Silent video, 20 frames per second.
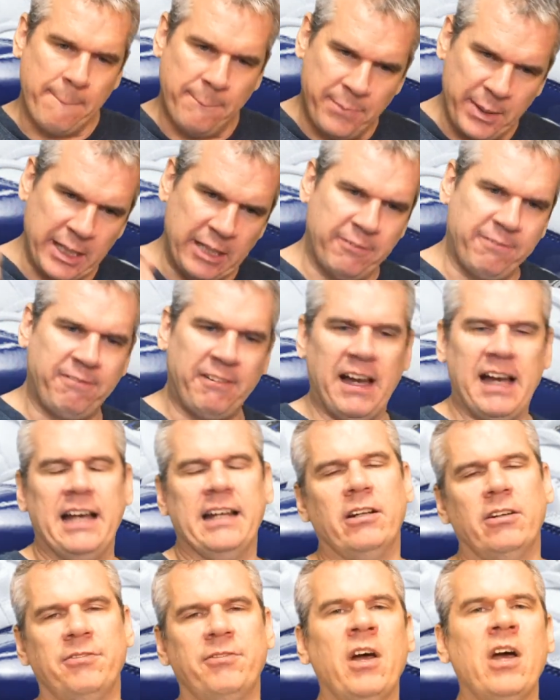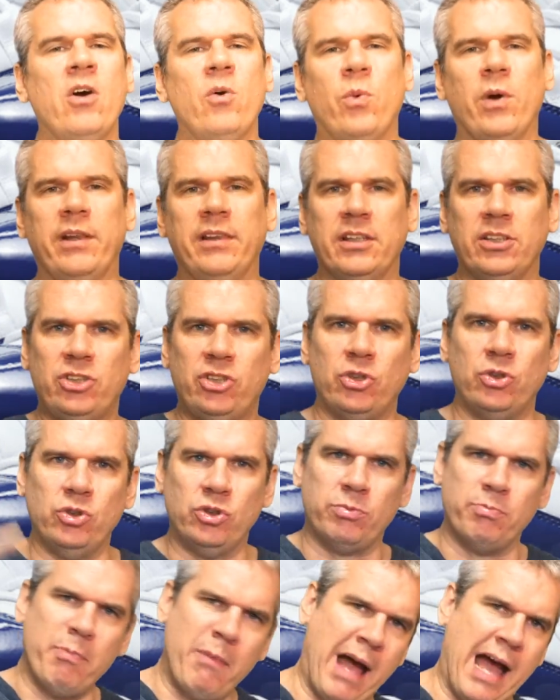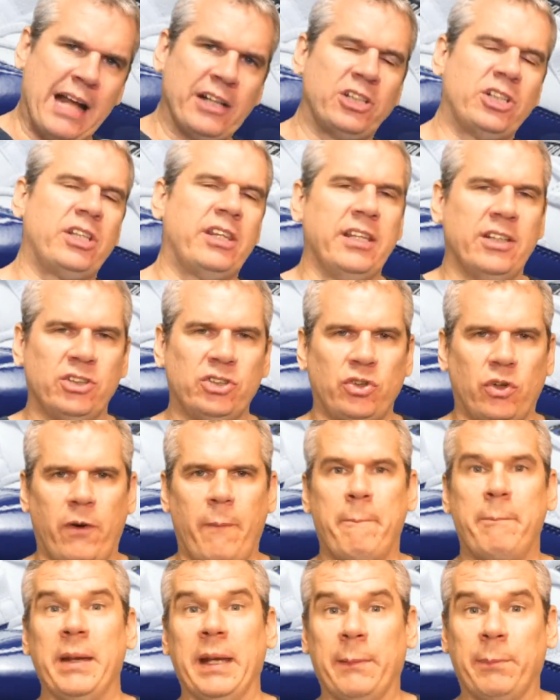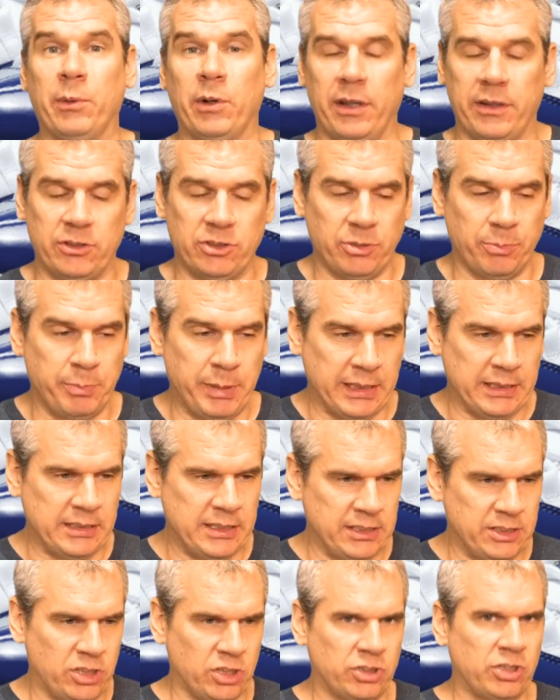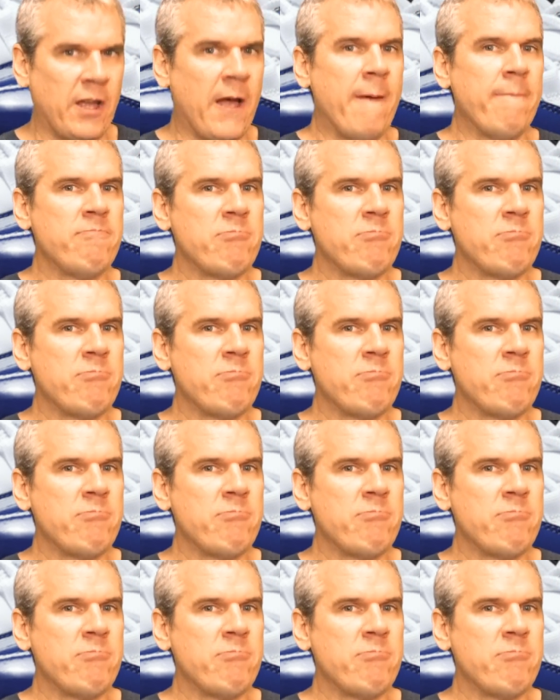big fan of when the shoes match their sort of big brothers and big sisters.